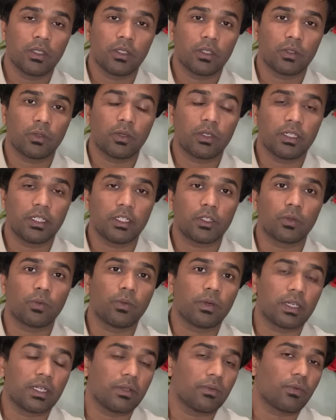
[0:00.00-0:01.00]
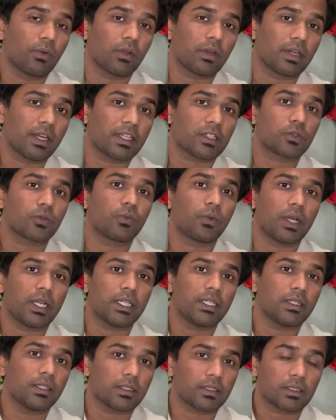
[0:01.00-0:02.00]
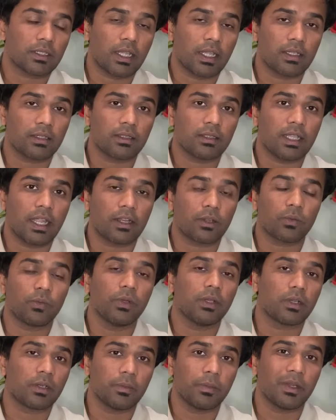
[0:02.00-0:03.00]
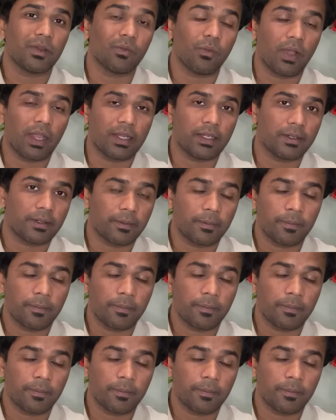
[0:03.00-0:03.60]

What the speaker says: you don't need to worry for next 5 years, and that will remain valid.